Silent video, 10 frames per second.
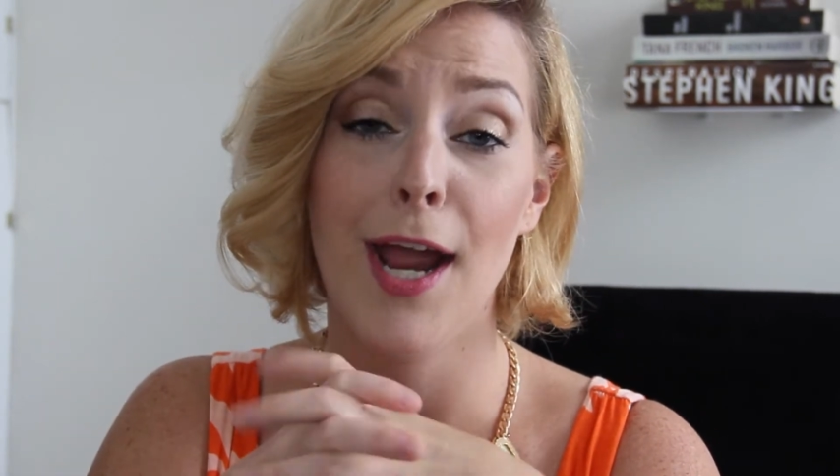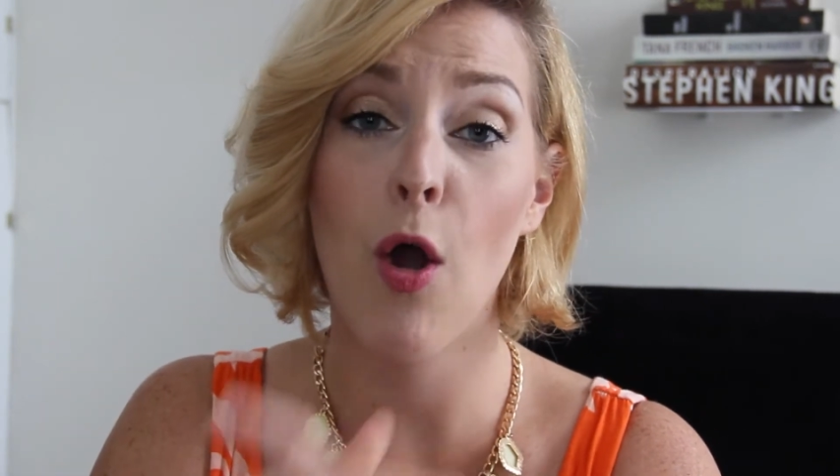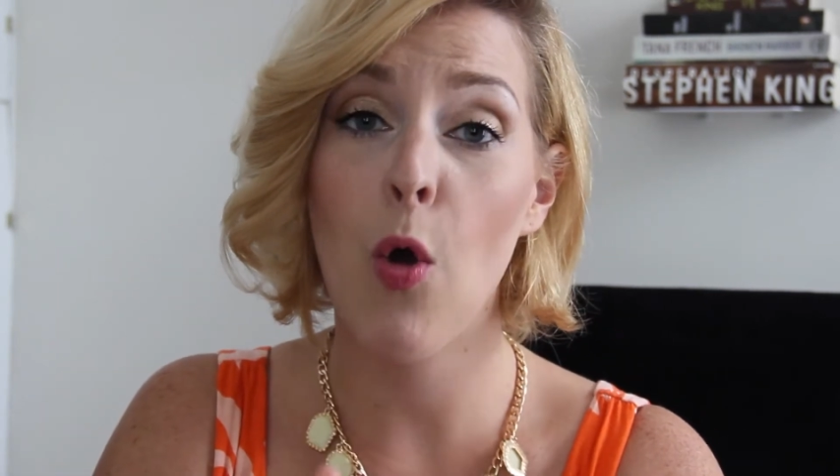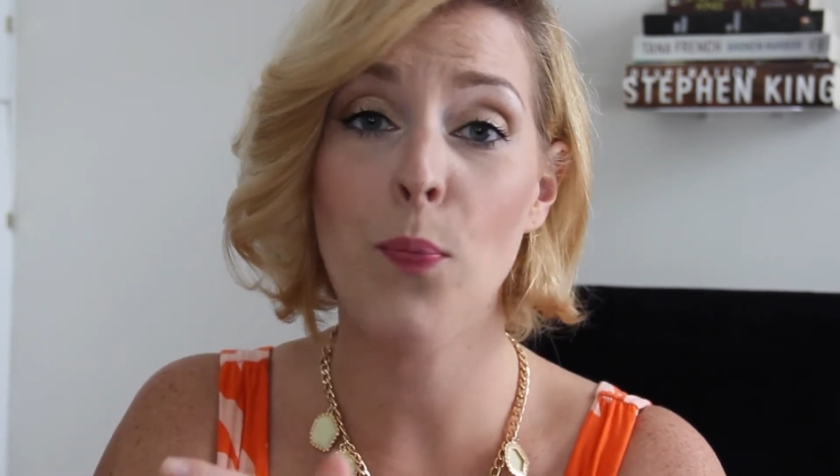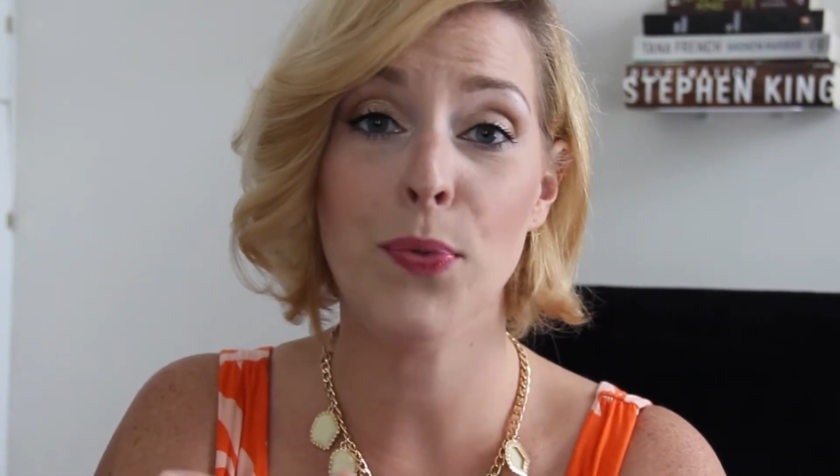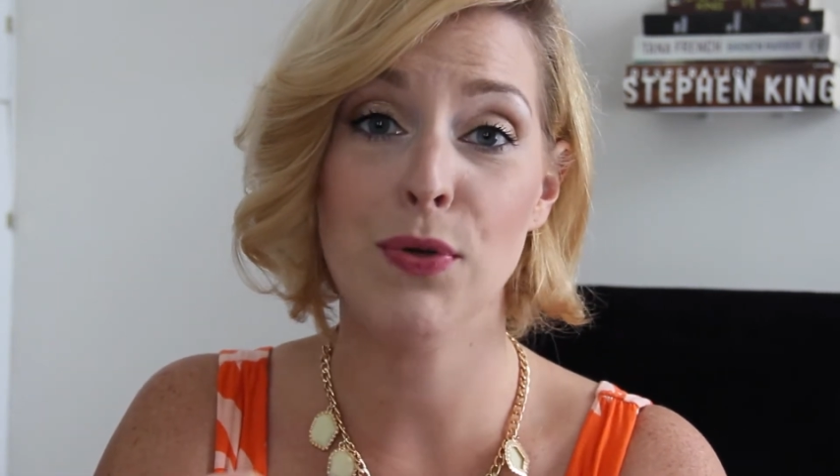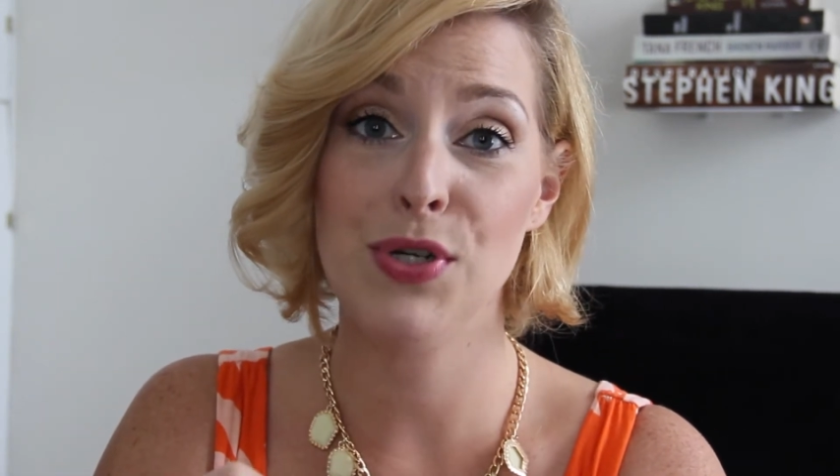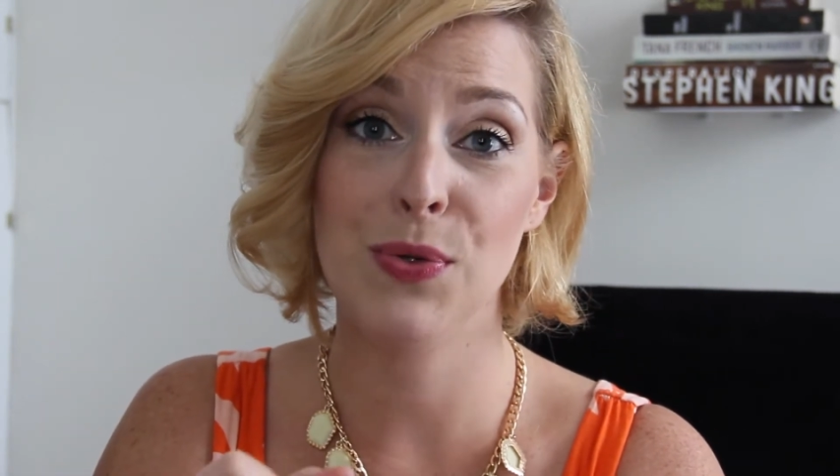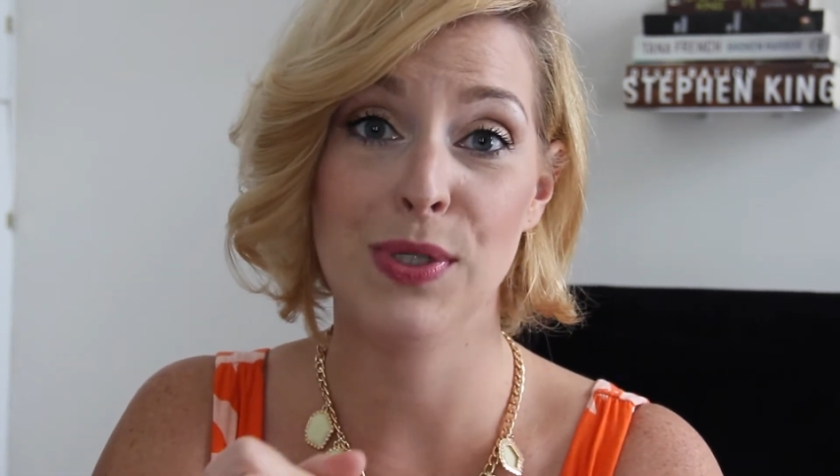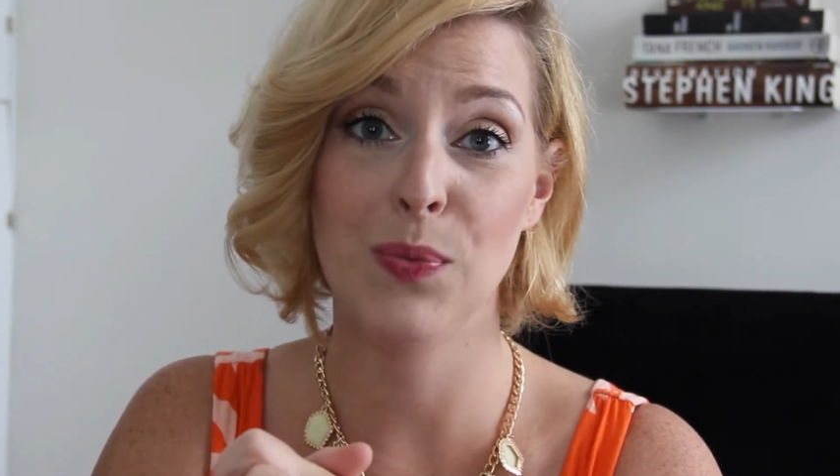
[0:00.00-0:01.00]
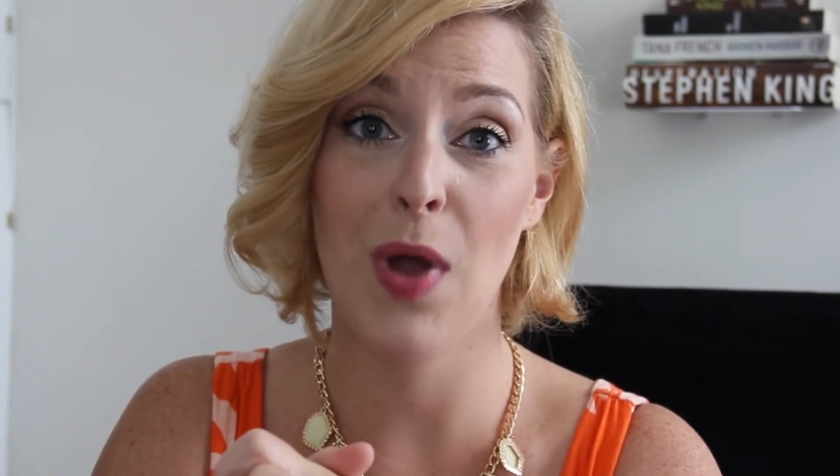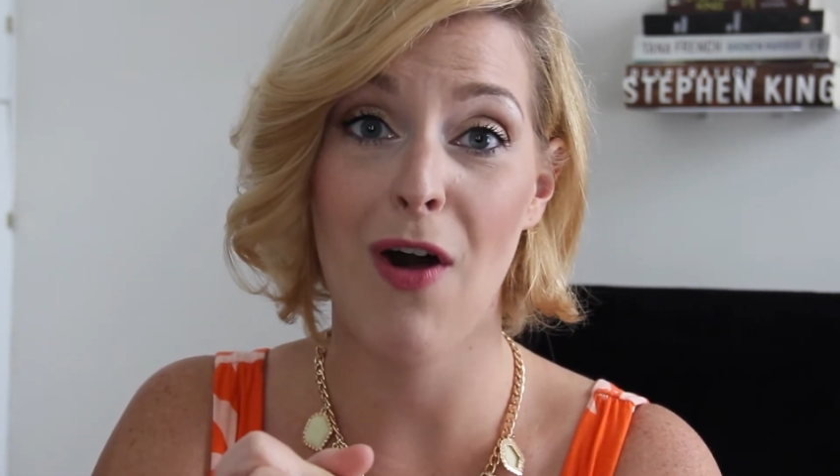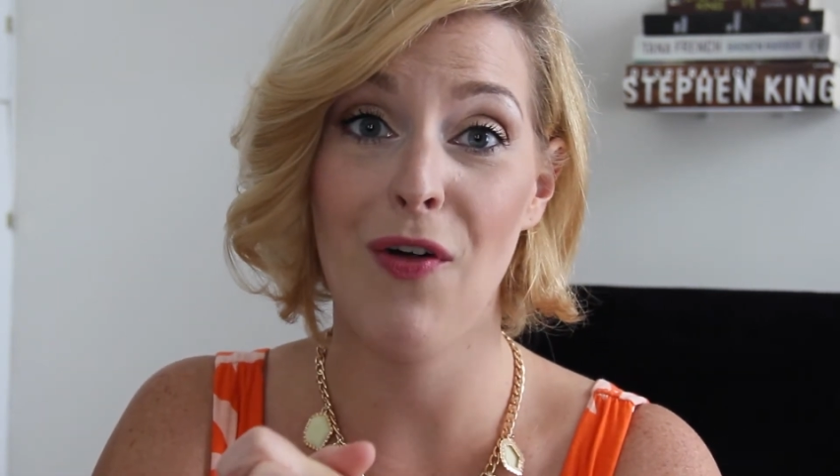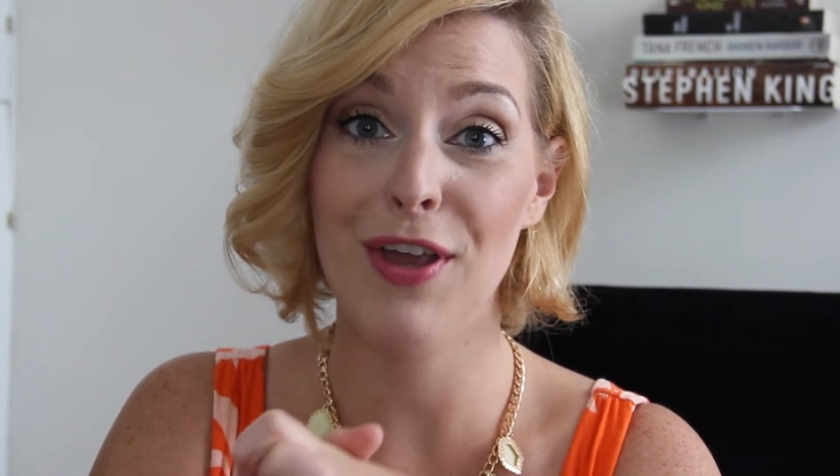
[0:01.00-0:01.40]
I hope you do as well.